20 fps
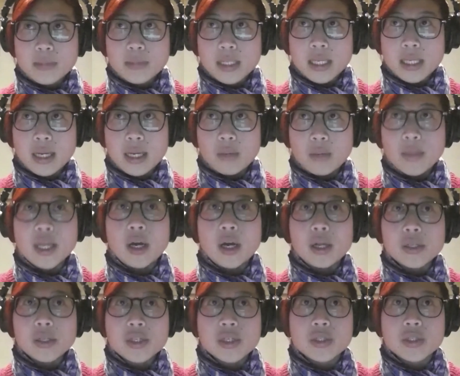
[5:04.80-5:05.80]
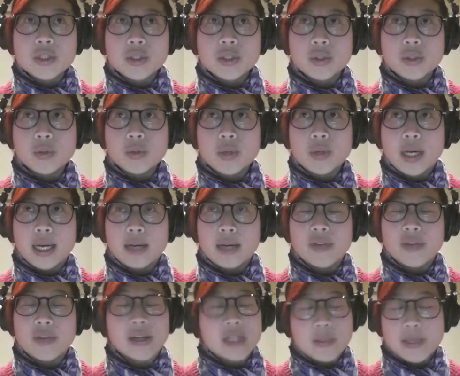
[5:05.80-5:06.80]
we also do
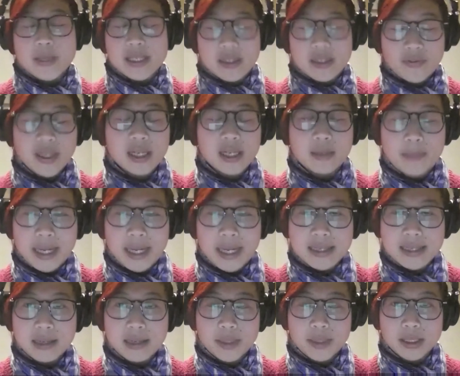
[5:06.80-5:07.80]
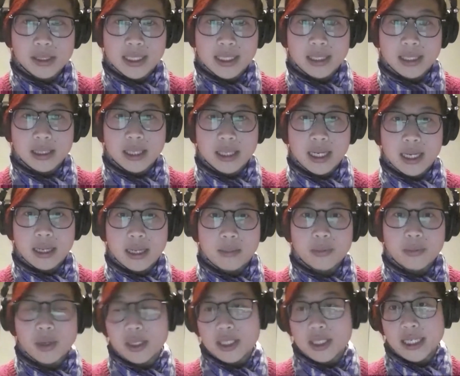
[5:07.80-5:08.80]
very specific capacity building
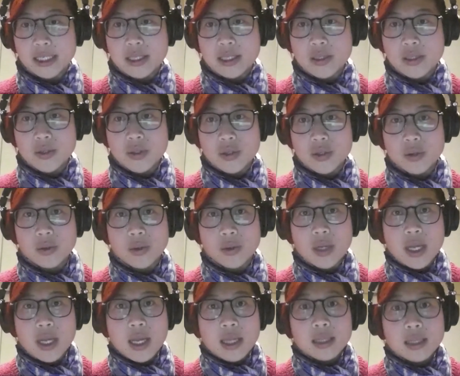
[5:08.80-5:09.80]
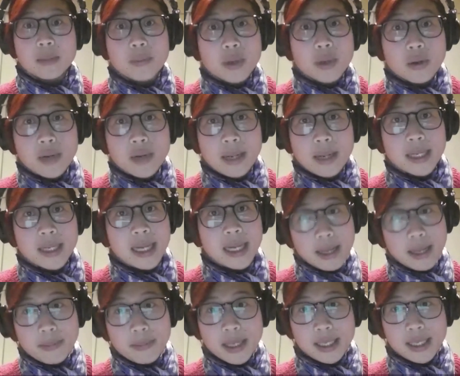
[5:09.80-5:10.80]
projects. So the program that
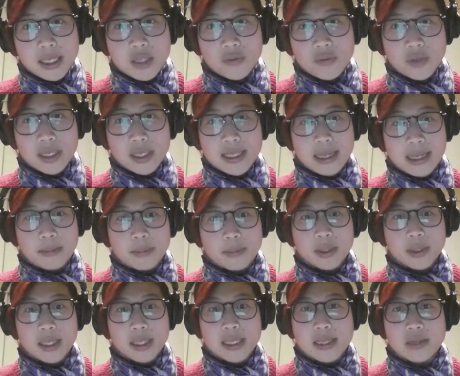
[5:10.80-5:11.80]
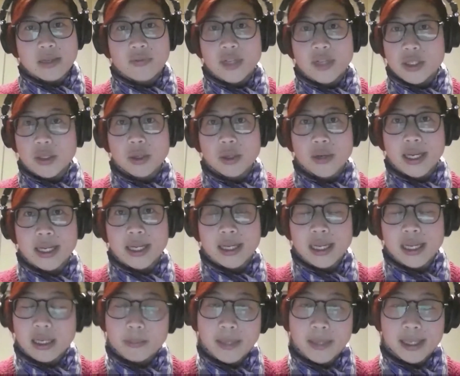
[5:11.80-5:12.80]
I manage, for example, is the Victorian
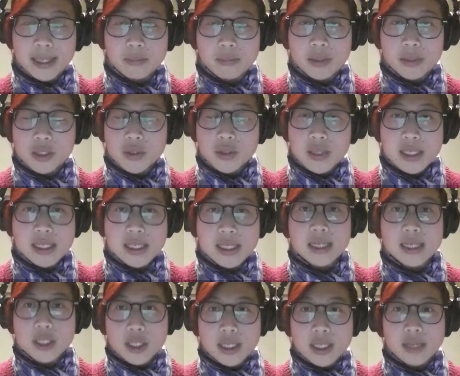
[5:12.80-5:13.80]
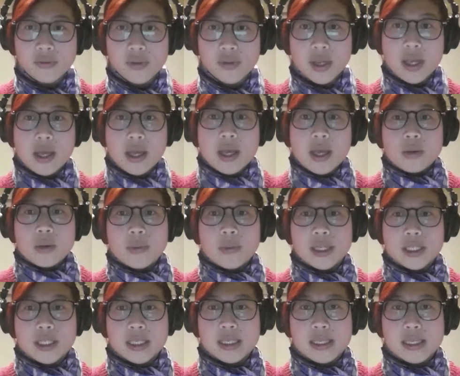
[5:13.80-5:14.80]
Independent Producers Initiative,
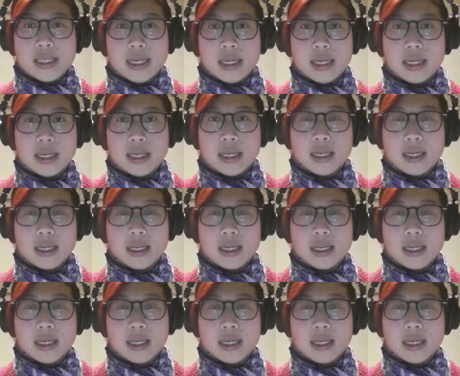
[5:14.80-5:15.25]
which is a